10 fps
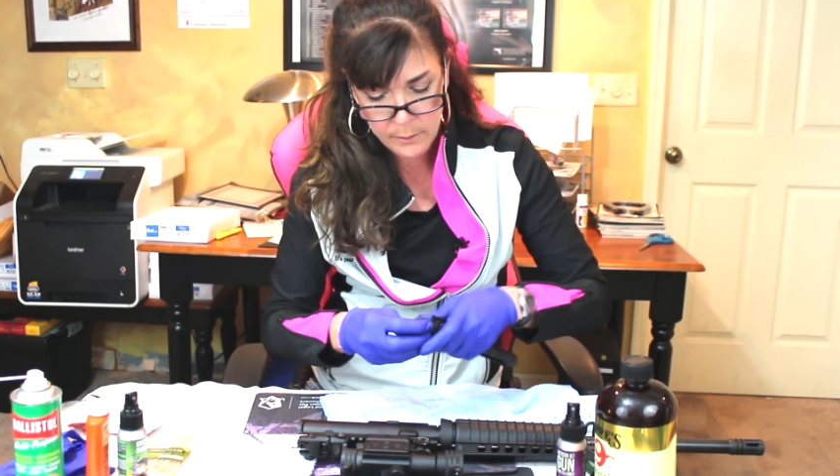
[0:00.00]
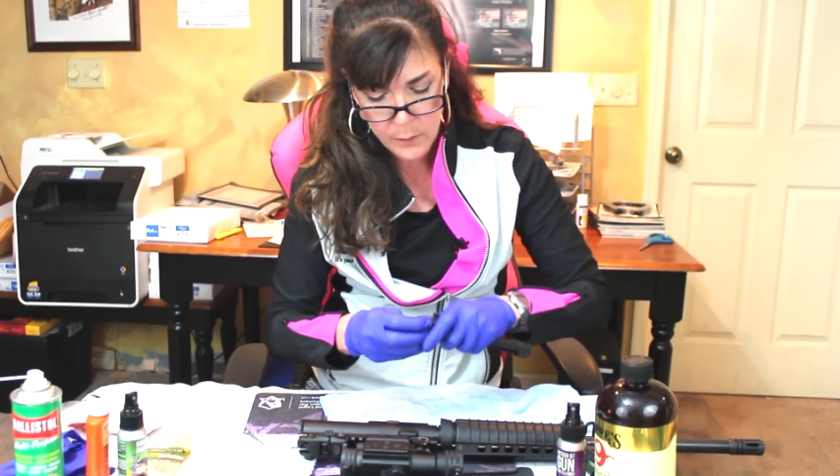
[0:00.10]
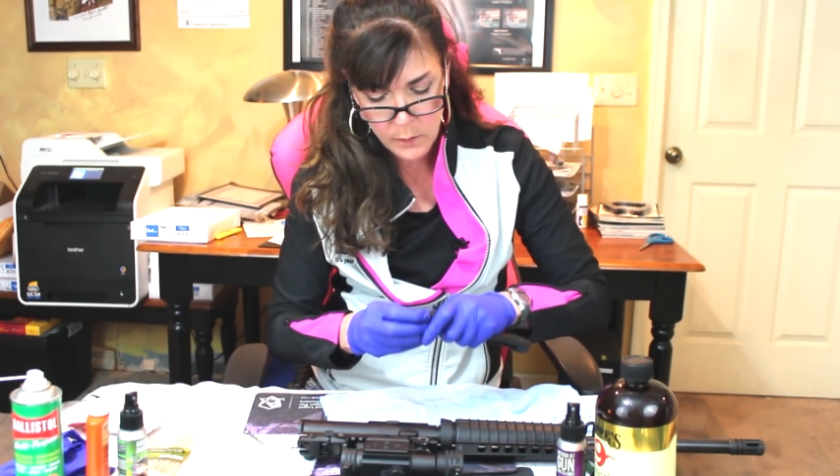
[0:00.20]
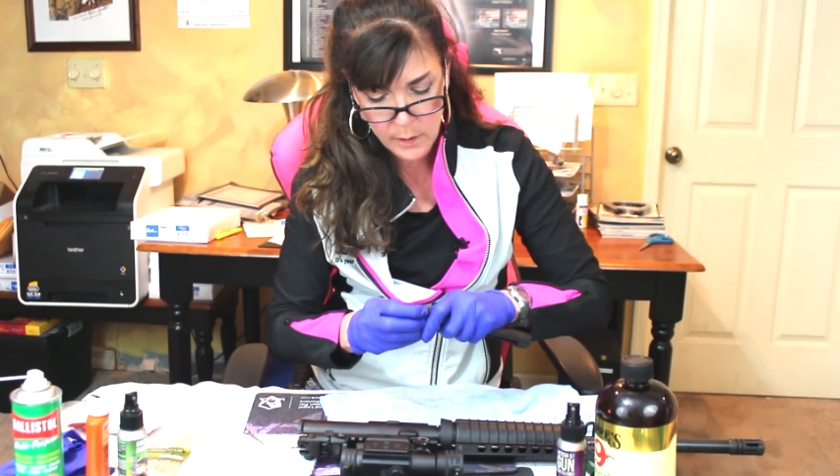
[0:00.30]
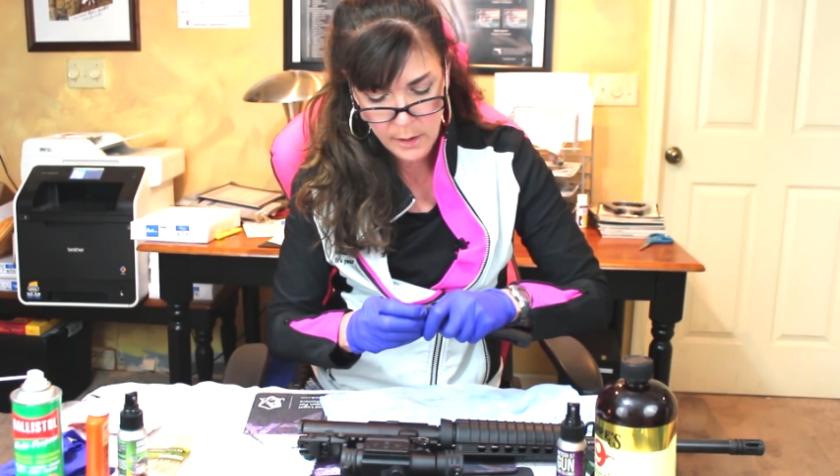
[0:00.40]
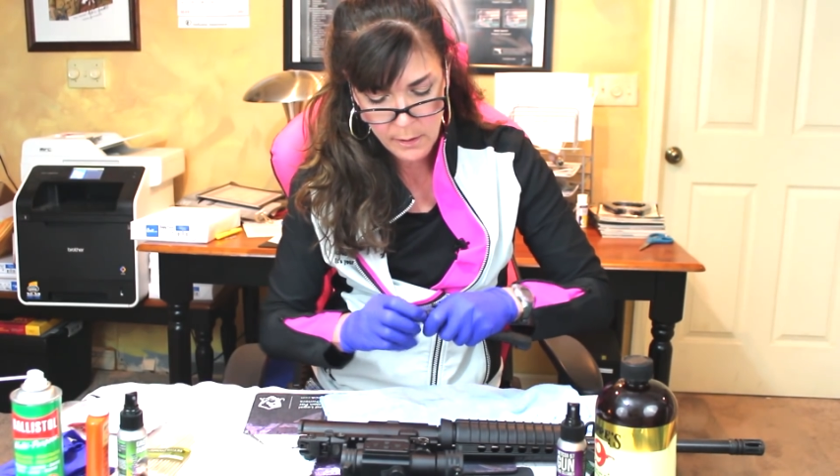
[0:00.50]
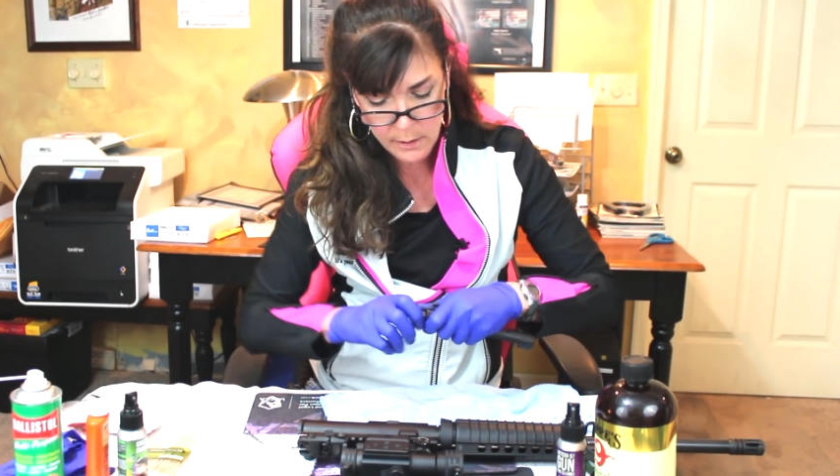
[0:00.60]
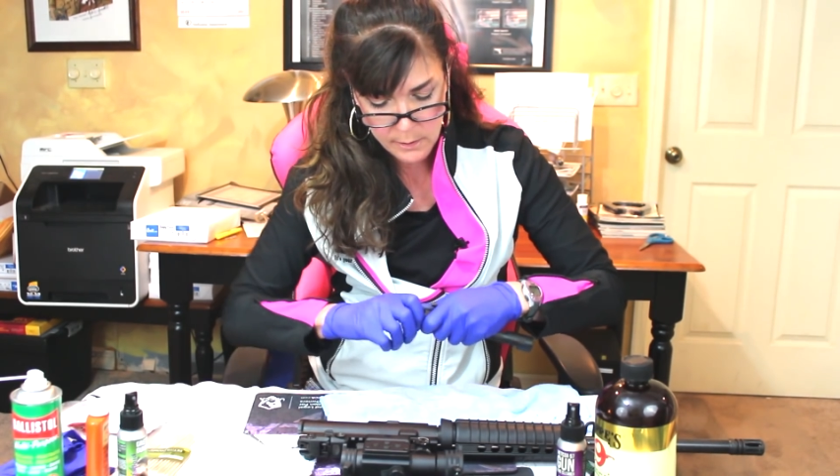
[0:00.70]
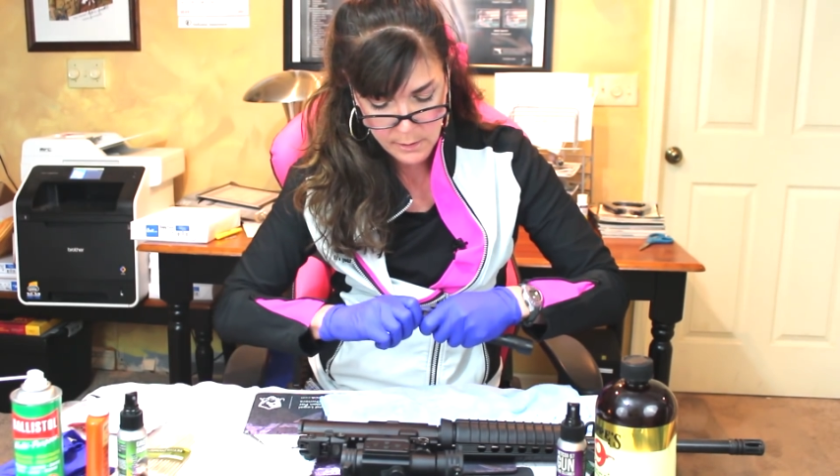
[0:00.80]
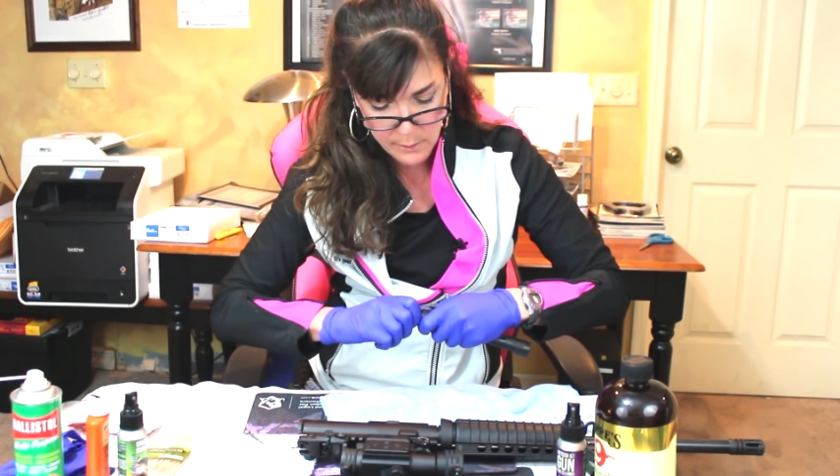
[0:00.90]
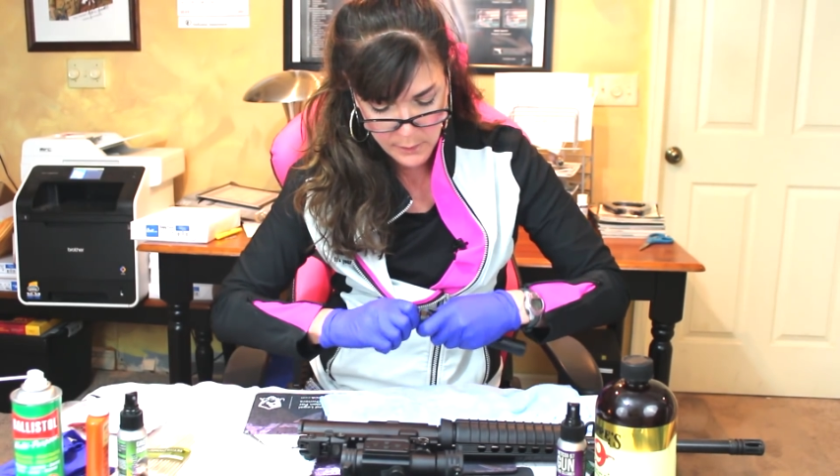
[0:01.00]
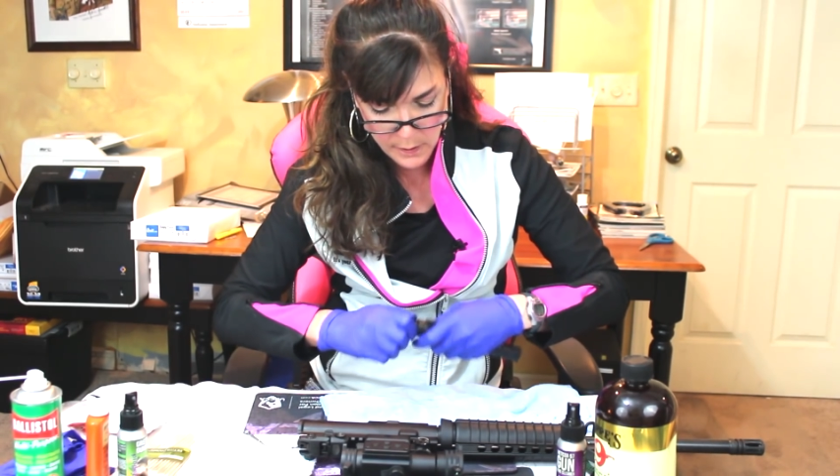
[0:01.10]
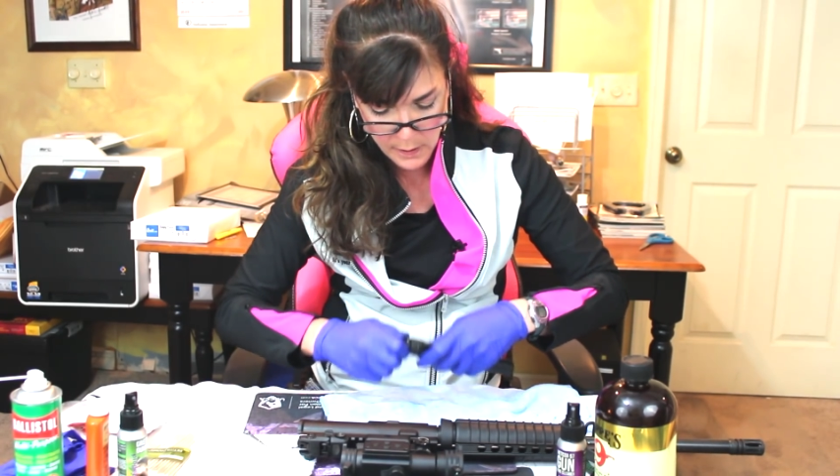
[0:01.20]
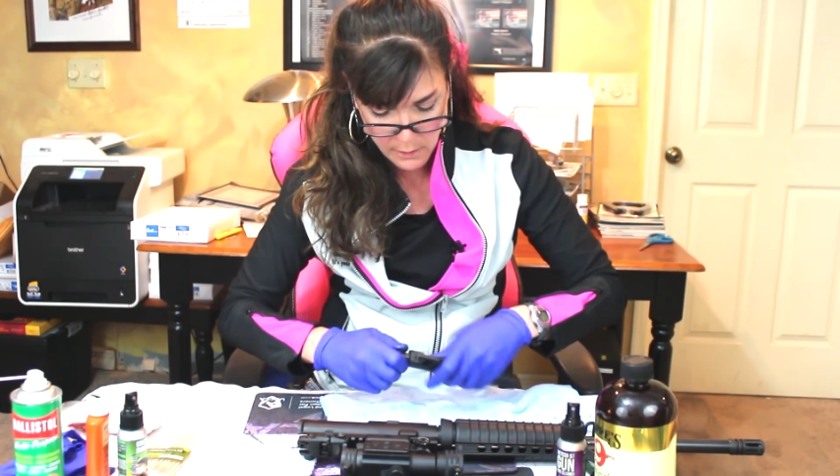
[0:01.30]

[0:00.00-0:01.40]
bolt carry assembly.